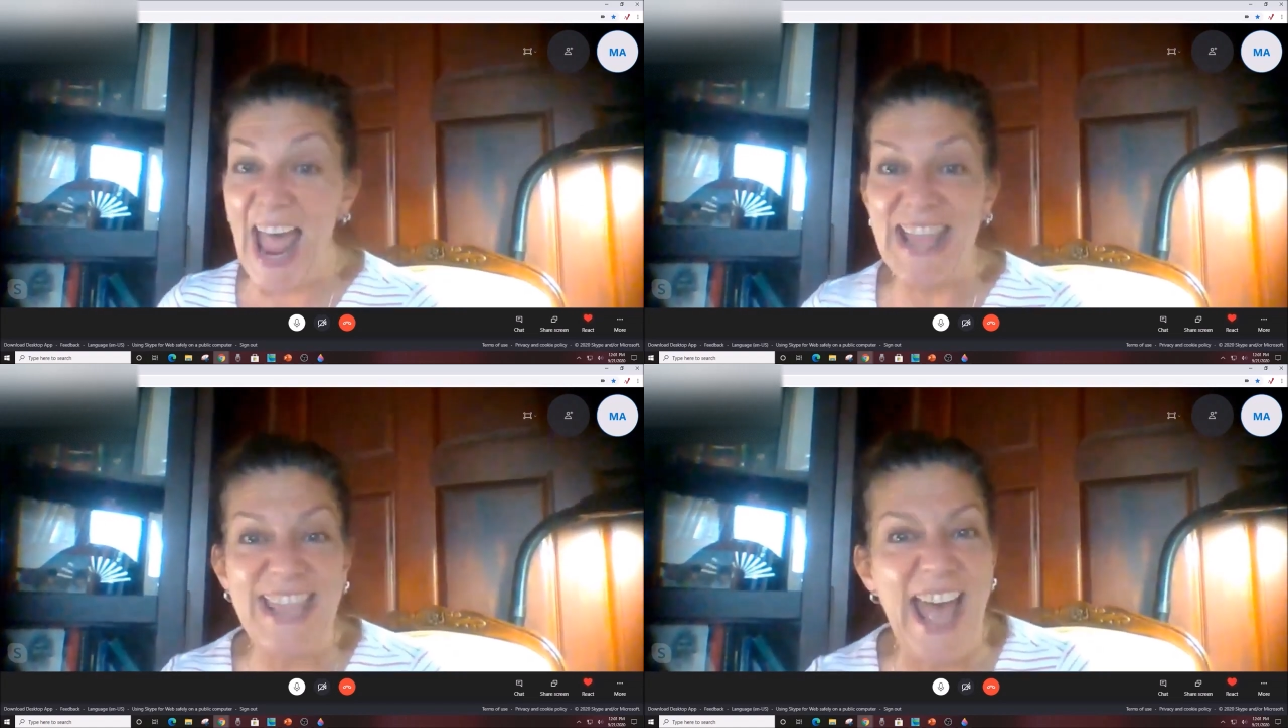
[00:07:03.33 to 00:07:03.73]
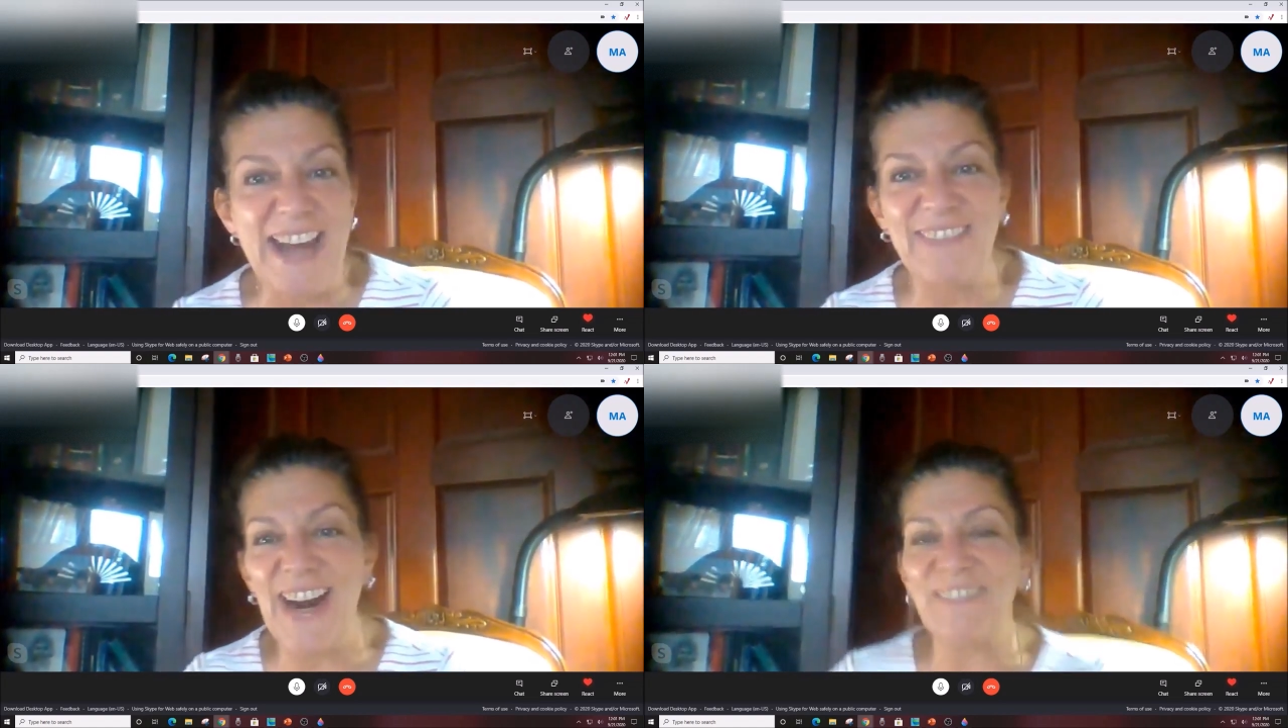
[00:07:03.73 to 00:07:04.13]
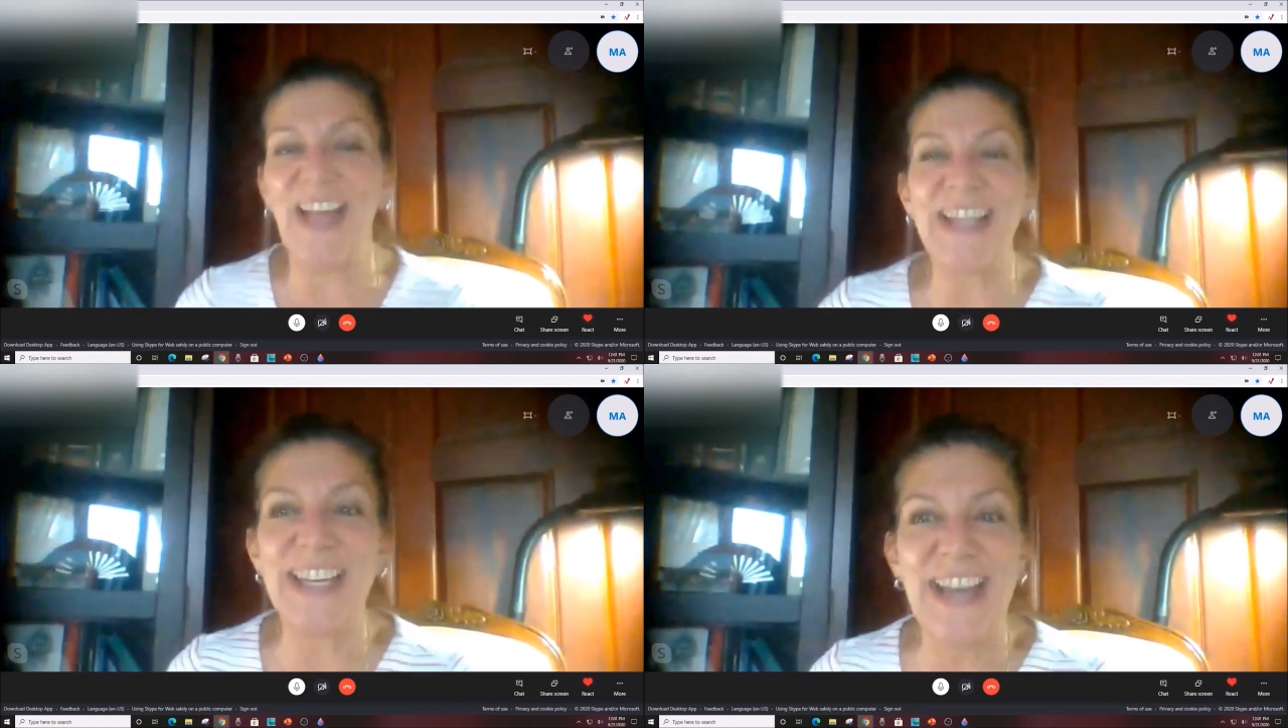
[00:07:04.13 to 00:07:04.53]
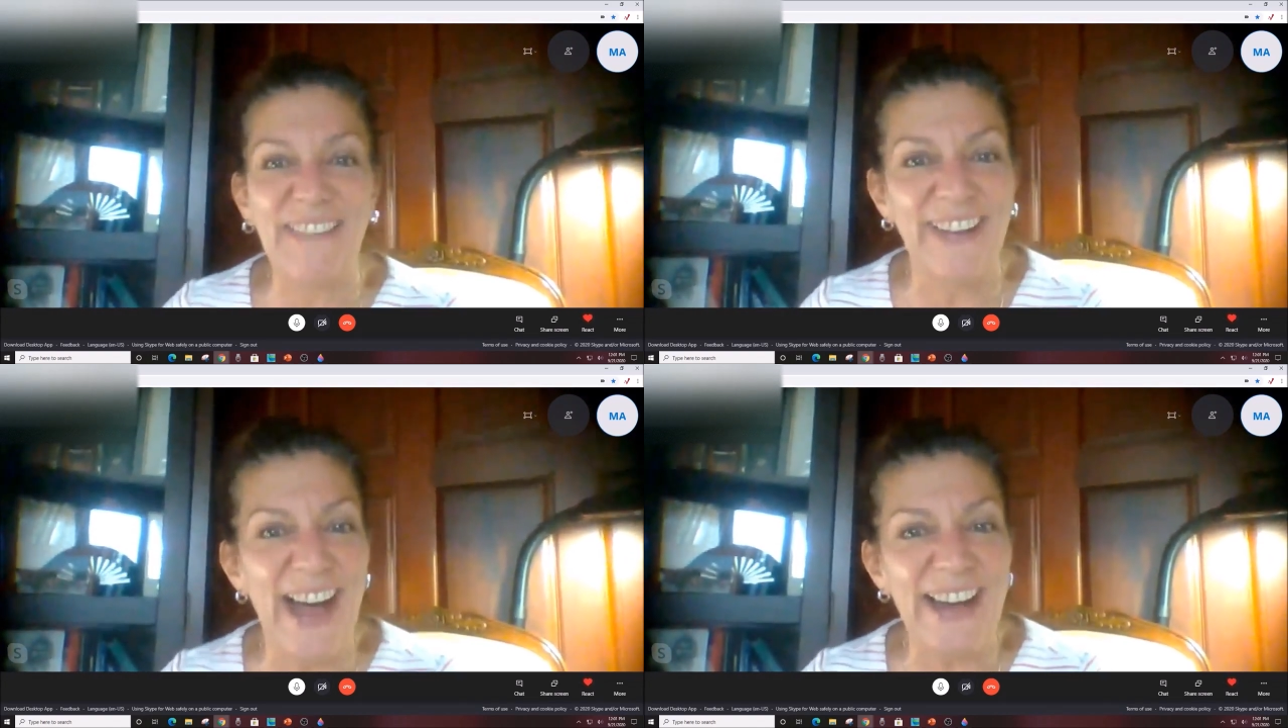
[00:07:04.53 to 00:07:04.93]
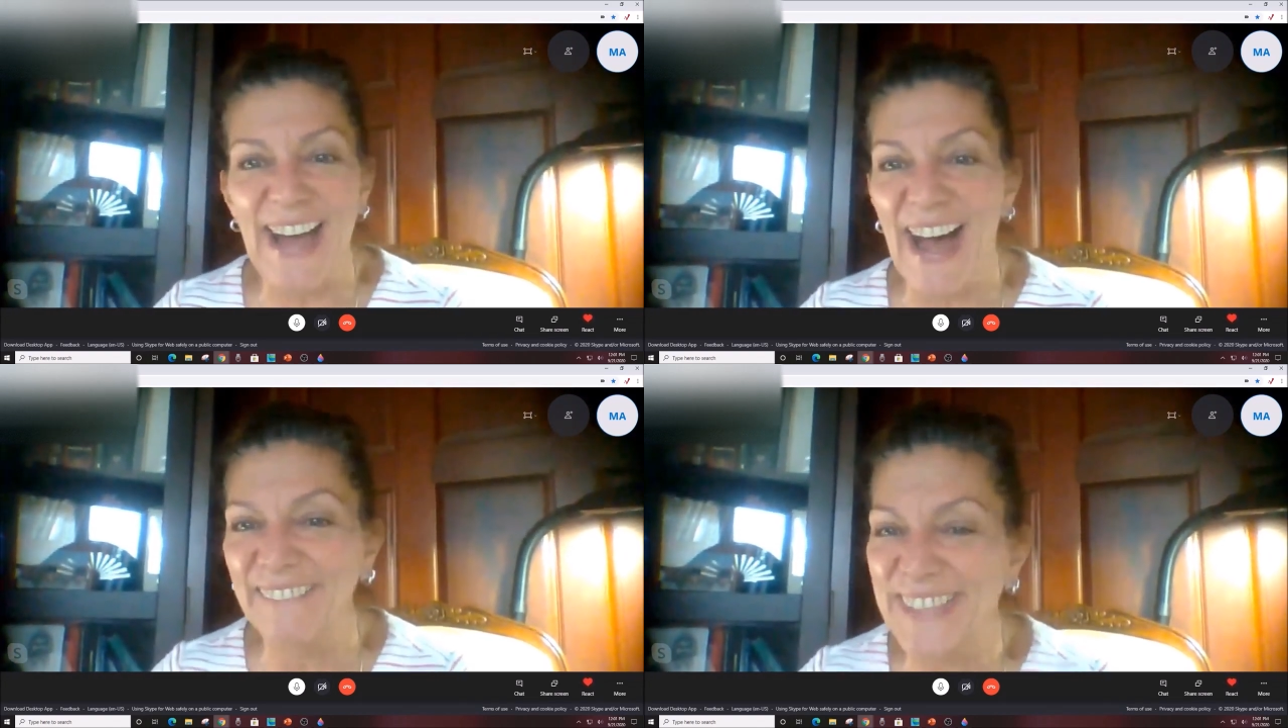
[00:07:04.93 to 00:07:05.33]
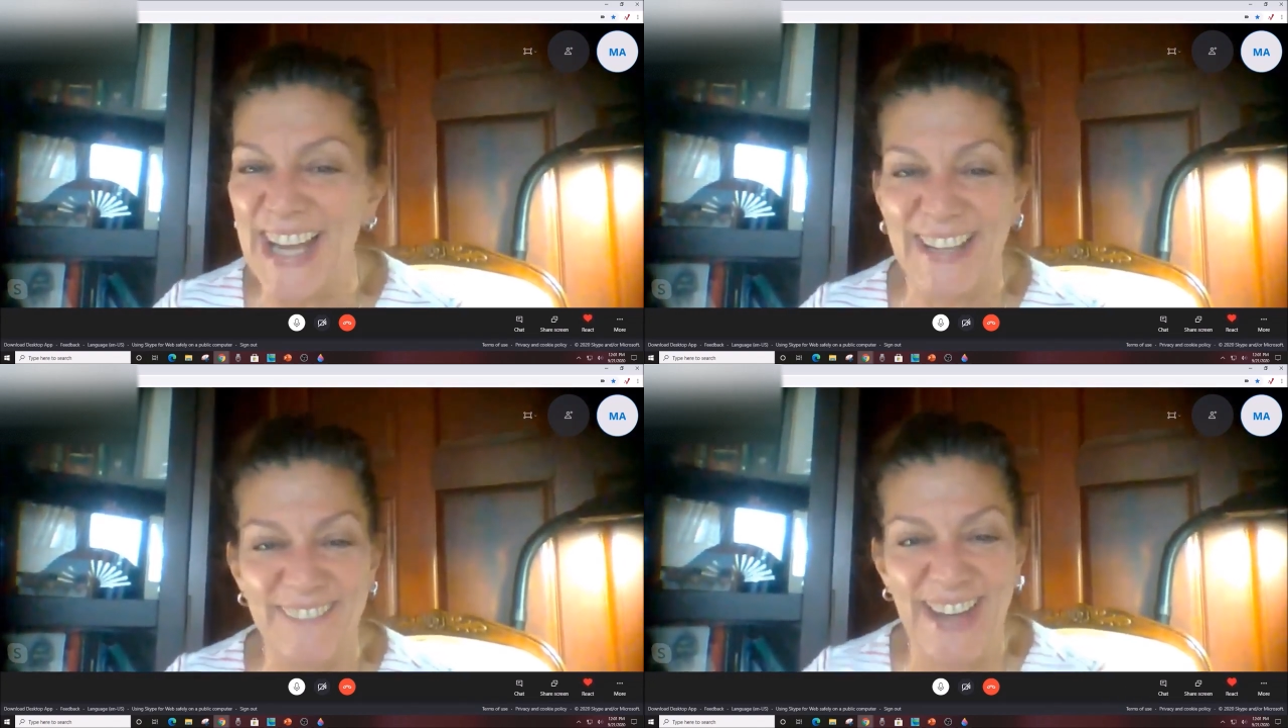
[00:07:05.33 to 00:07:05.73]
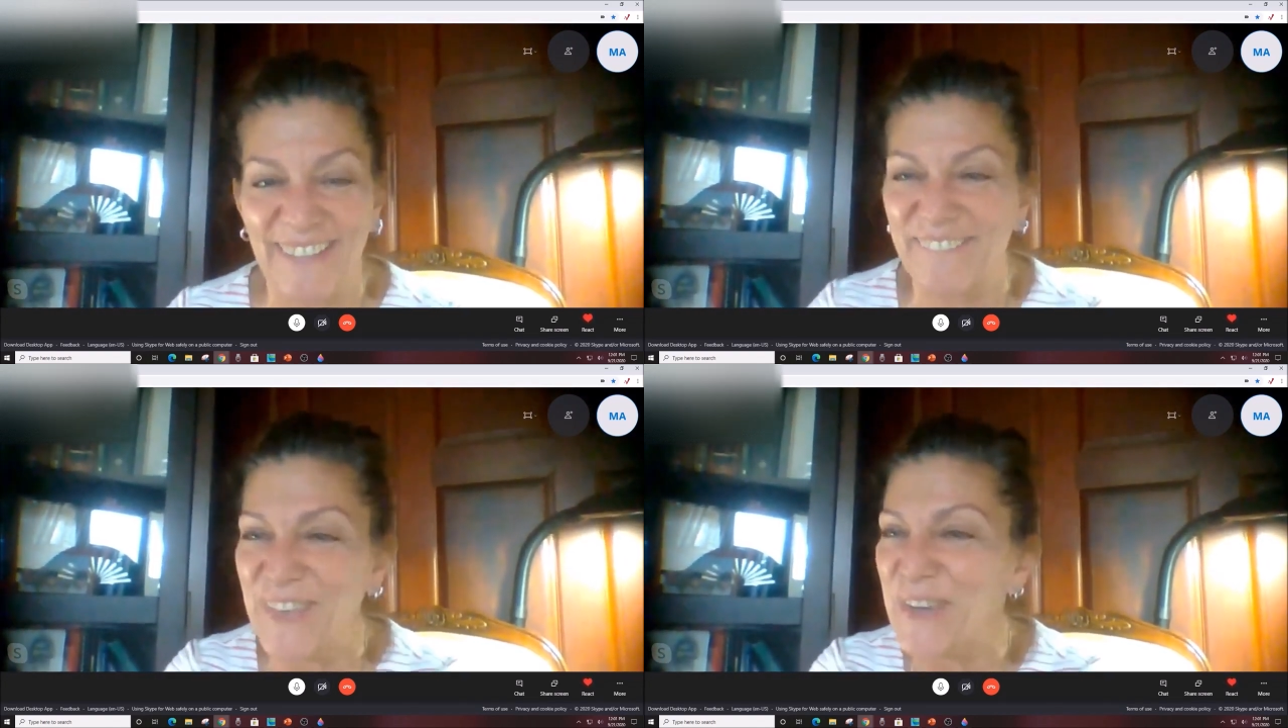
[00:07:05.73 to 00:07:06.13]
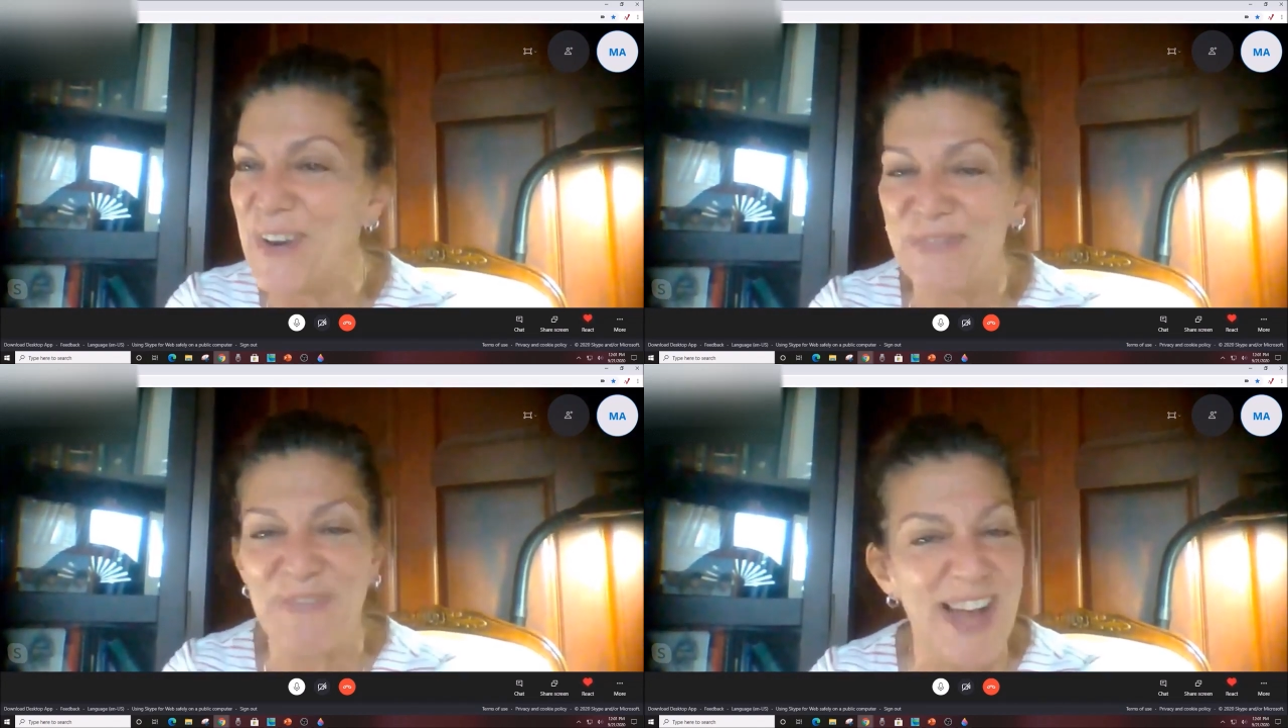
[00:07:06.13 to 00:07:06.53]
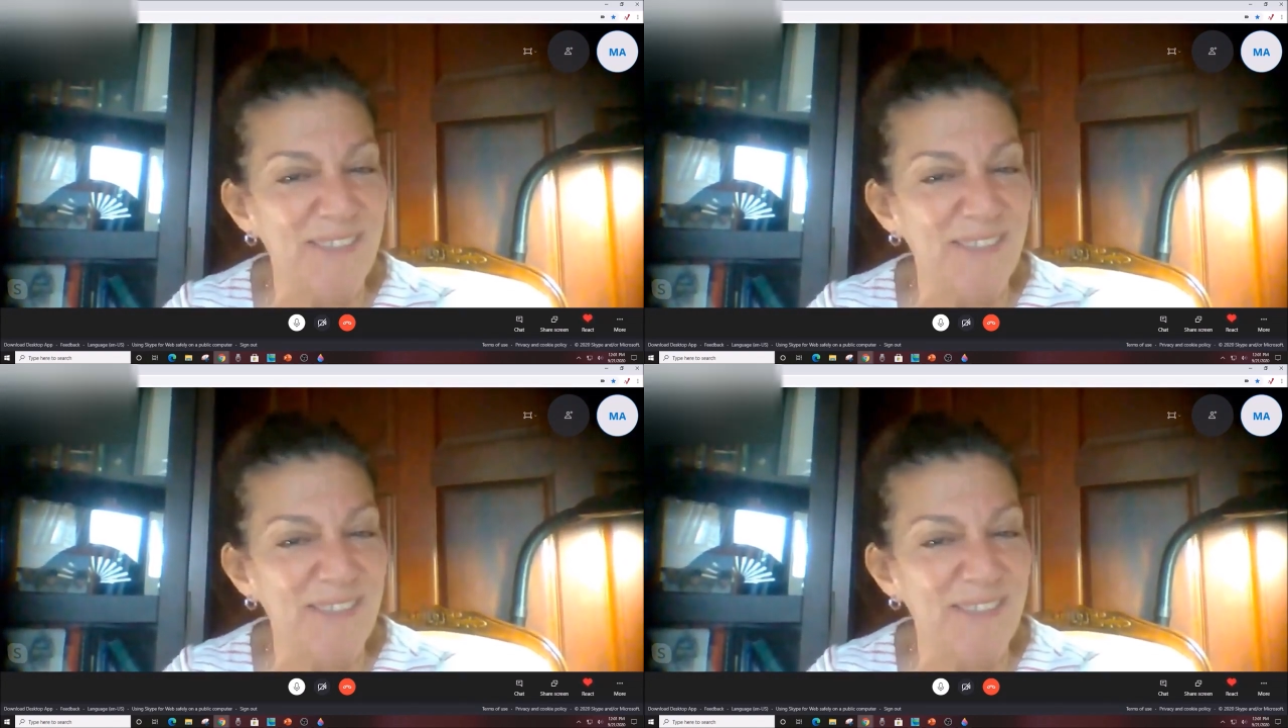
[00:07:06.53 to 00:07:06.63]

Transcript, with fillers: And then when I'm like, you know what? I'm taking my computer with me.